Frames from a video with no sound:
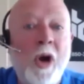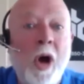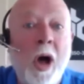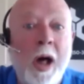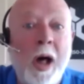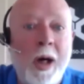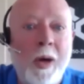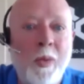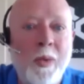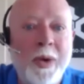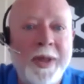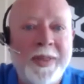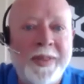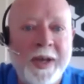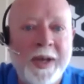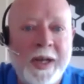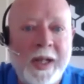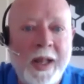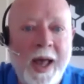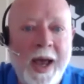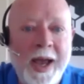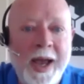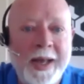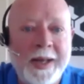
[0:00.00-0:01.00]
call with a
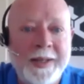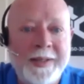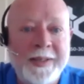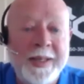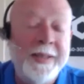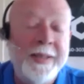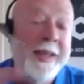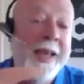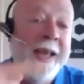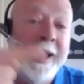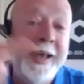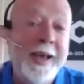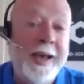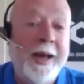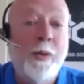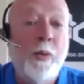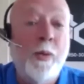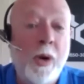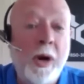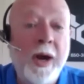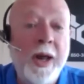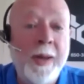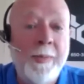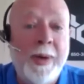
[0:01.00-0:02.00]
client, the thing you got to
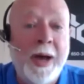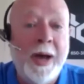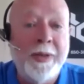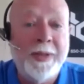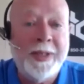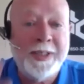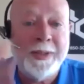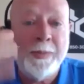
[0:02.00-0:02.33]
worry about,